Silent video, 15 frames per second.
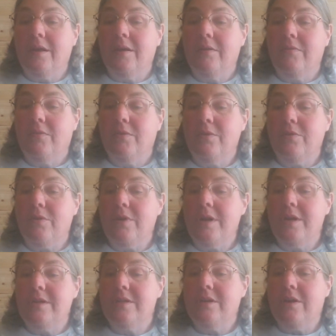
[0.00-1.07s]
Before, during,
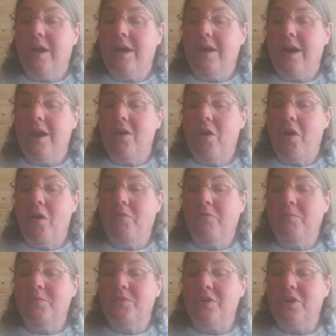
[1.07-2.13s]
until I got home
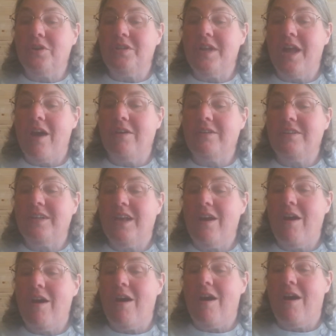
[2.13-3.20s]
from church. Now it's like,
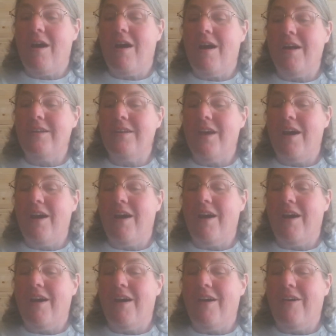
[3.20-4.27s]
oh
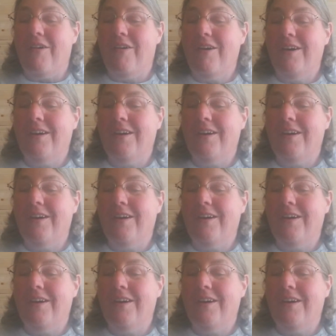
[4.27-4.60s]
no.